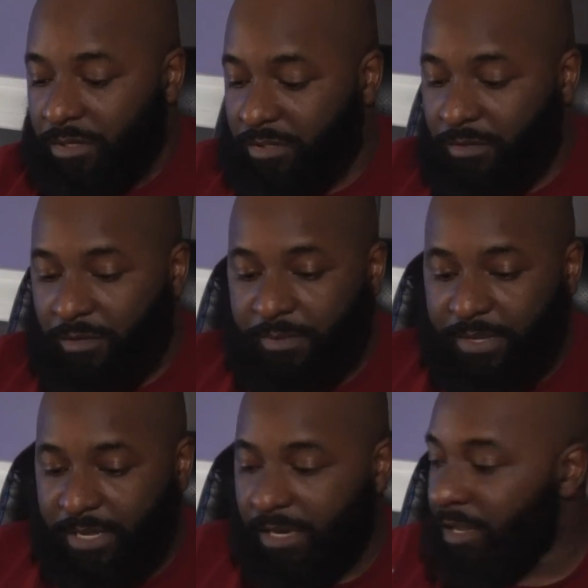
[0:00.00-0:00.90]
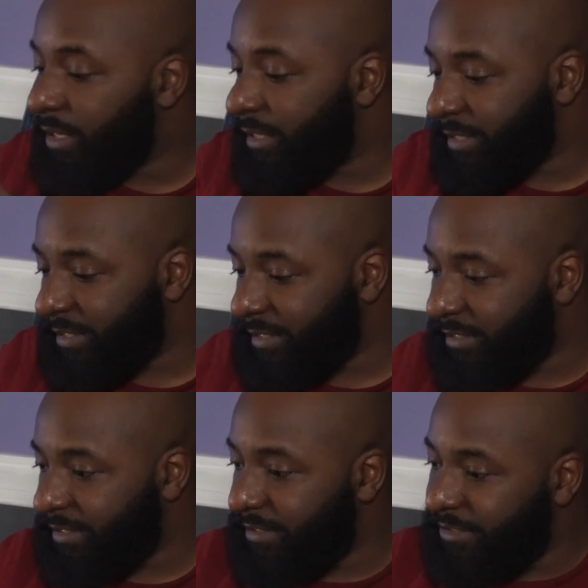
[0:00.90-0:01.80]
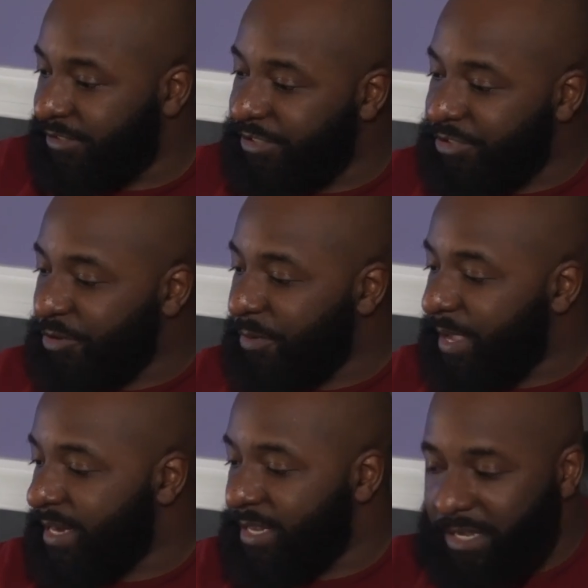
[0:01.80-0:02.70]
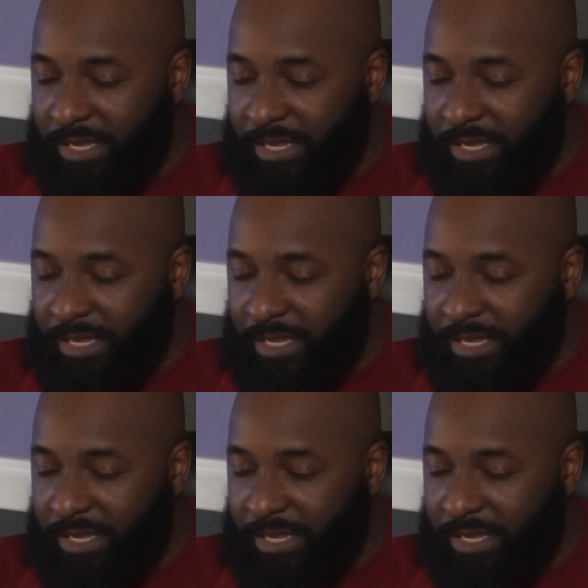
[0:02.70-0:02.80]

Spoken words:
So I'm gonna get all this situated.